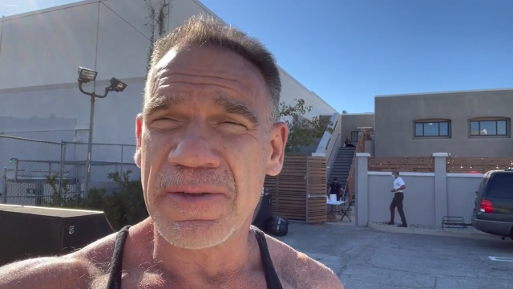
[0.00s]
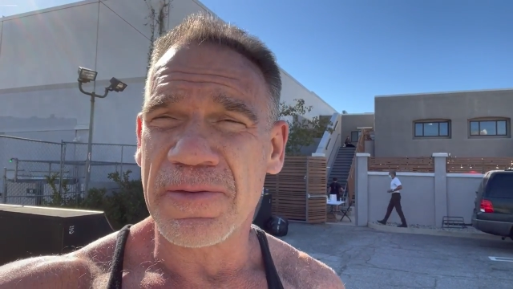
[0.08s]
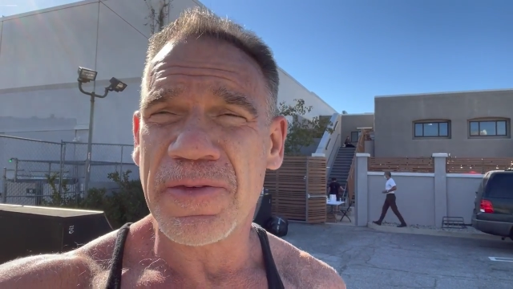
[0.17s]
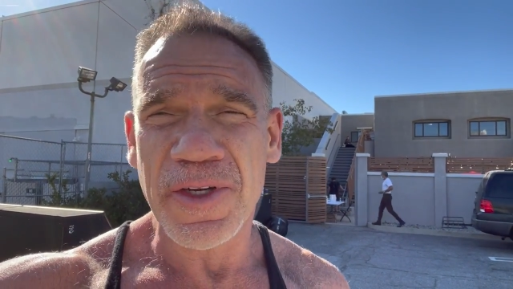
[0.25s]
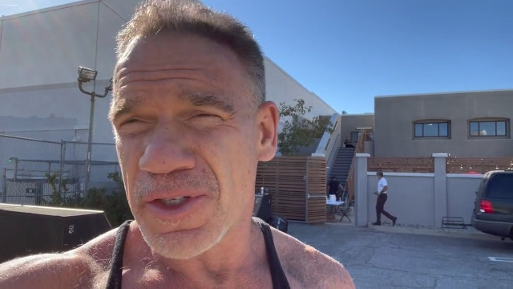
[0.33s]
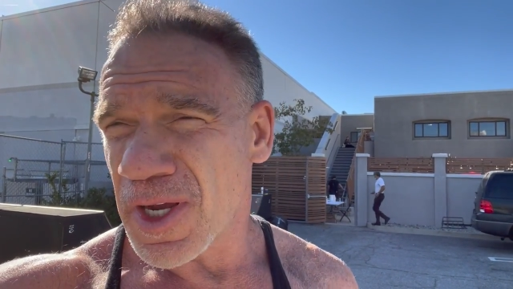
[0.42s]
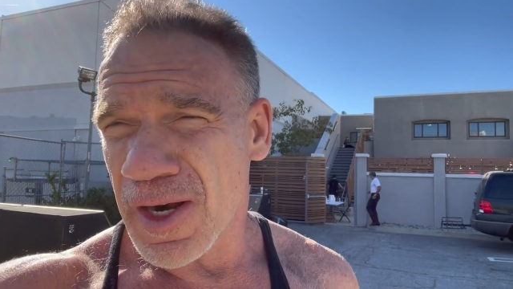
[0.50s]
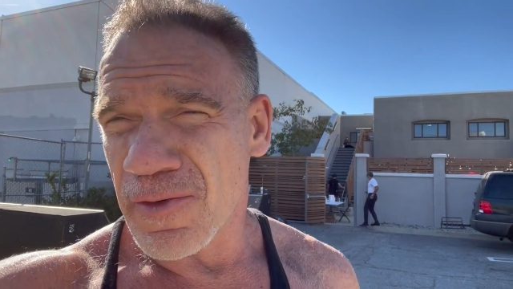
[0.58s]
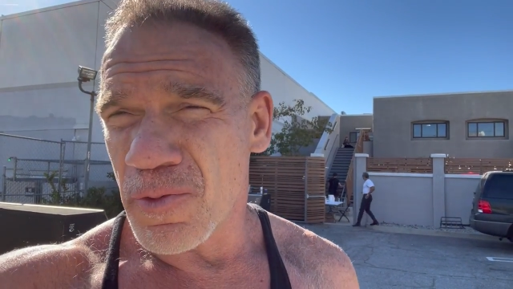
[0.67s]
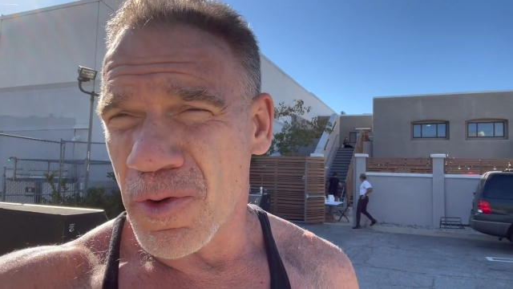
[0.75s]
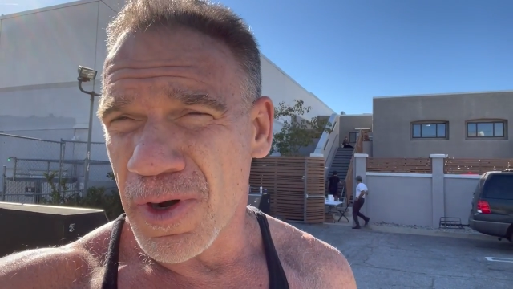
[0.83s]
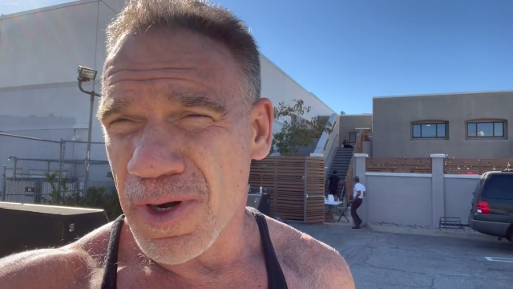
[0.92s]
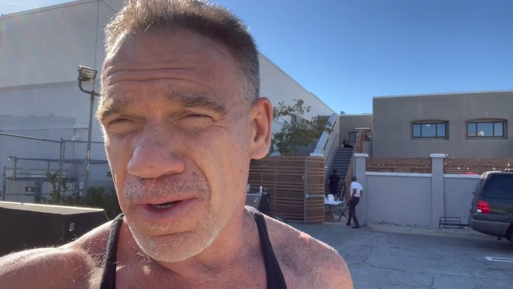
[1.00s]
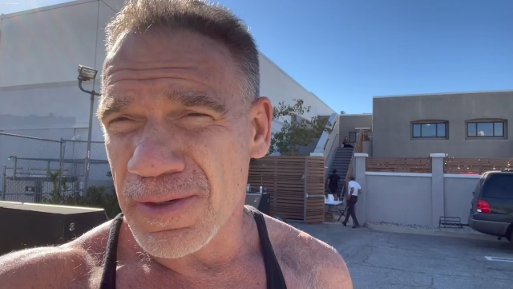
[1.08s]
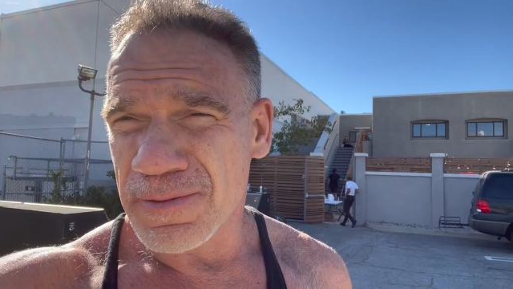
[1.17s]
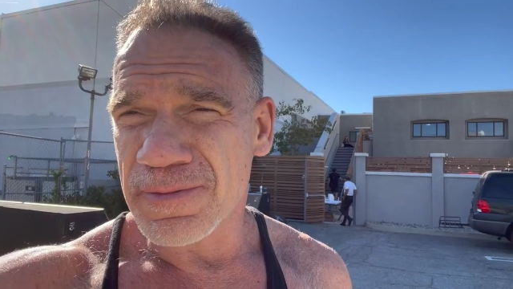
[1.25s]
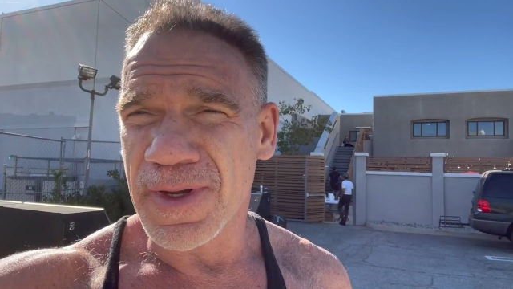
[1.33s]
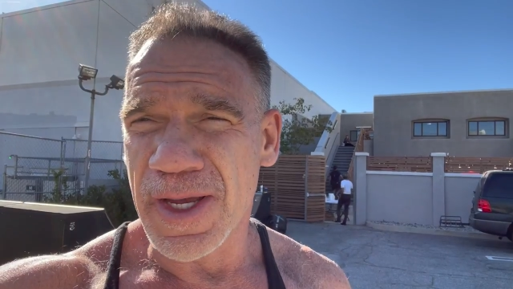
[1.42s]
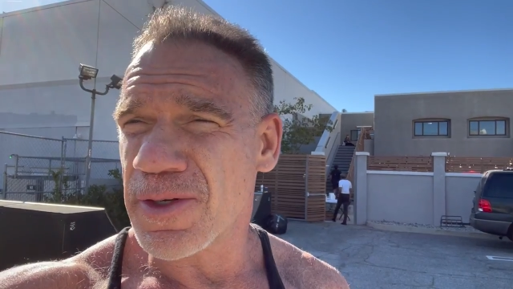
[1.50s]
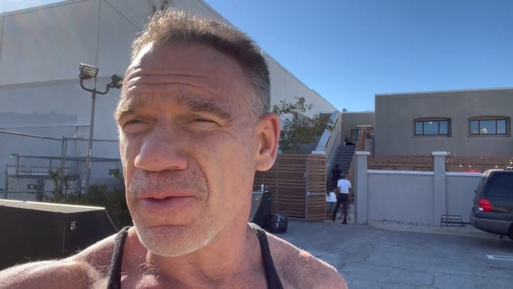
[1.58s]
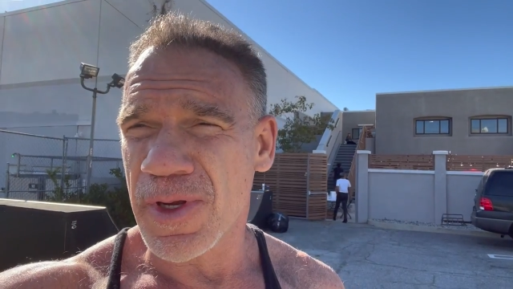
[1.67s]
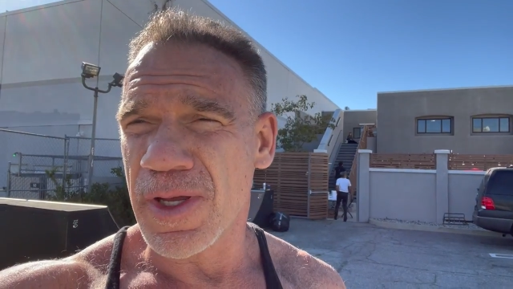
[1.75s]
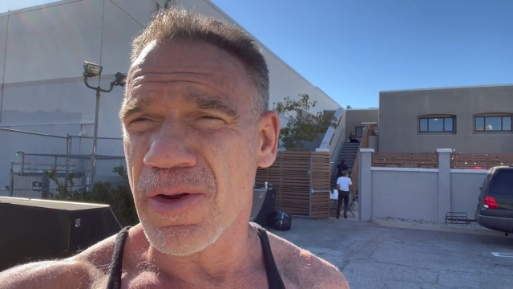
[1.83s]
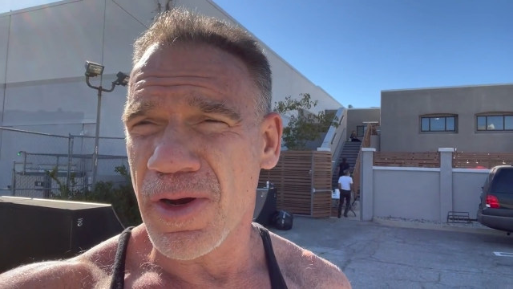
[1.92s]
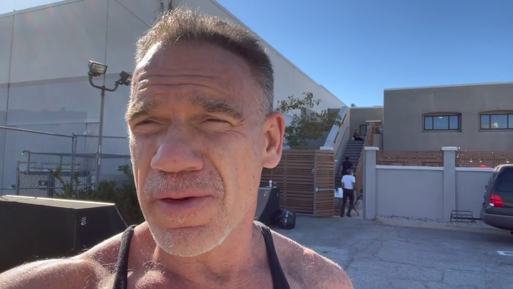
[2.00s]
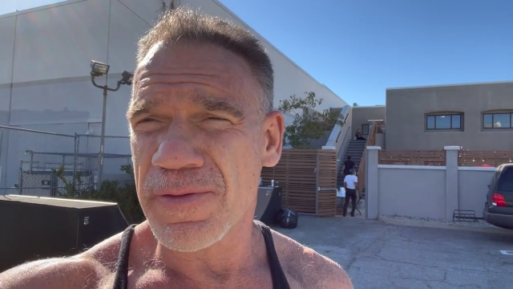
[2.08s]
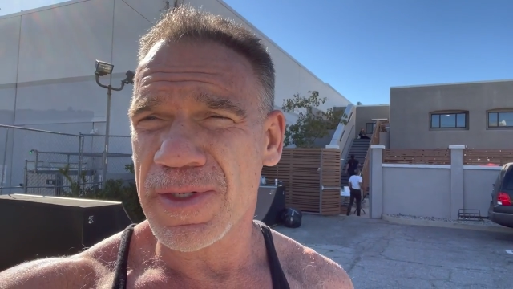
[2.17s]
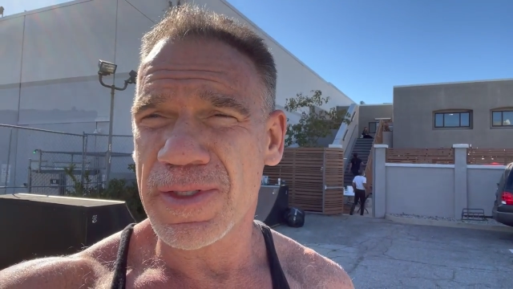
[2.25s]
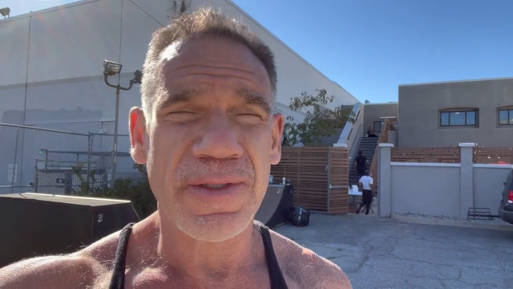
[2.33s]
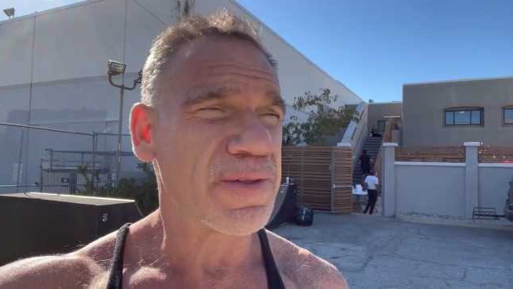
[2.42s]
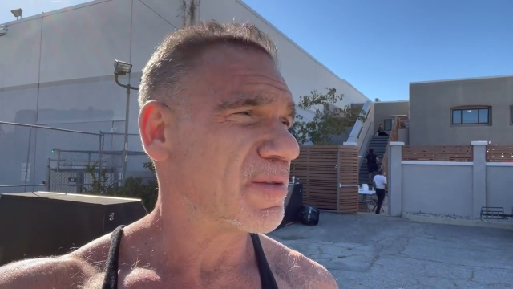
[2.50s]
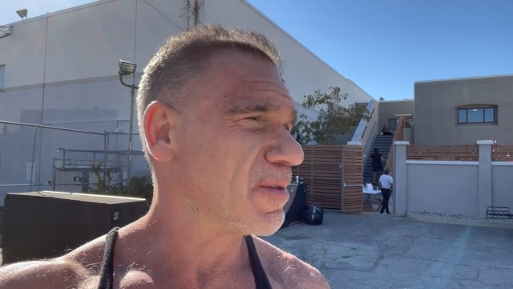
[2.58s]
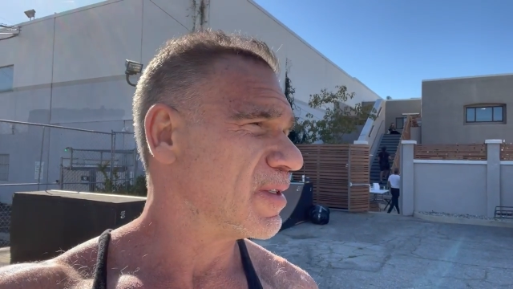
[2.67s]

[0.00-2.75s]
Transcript: Fish out of water, entering an office.